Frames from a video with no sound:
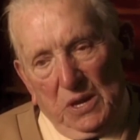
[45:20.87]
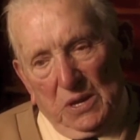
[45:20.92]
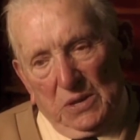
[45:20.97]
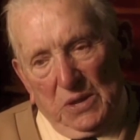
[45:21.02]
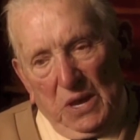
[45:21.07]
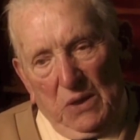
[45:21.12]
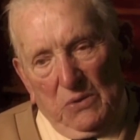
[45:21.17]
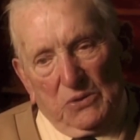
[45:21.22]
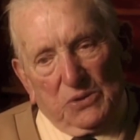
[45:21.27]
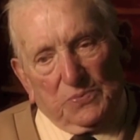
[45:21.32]

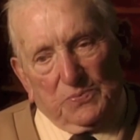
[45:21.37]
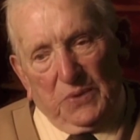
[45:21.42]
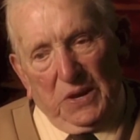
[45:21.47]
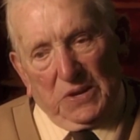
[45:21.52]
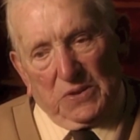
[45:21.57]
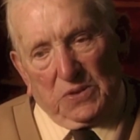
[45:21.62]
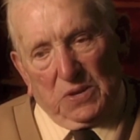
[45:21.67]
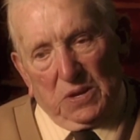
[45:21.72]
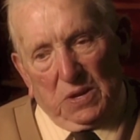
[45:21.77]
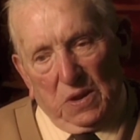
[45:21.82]
they was
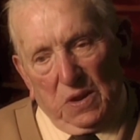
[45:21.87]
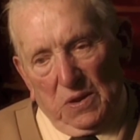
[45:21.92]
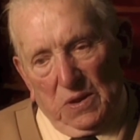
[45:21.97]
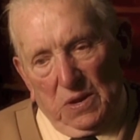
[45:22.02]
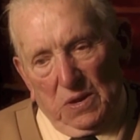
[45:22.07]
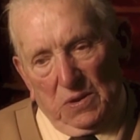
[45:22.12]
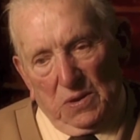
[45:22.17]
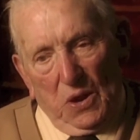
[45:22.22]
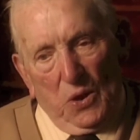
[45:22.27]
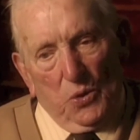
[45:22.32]

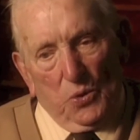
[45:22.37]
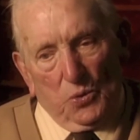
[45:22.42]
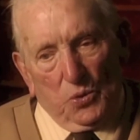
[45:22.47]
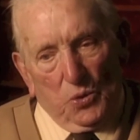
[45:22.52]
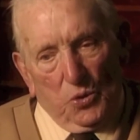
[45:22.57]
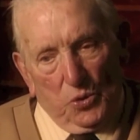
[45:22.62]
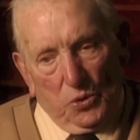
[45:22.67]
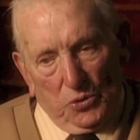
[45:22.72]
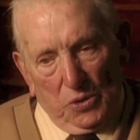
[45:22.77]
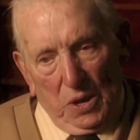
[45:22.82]
practically no
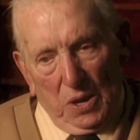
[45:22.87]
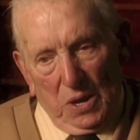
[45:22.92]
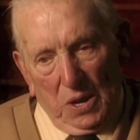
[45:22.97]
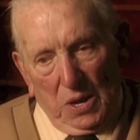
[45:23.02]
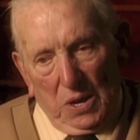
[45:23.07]
good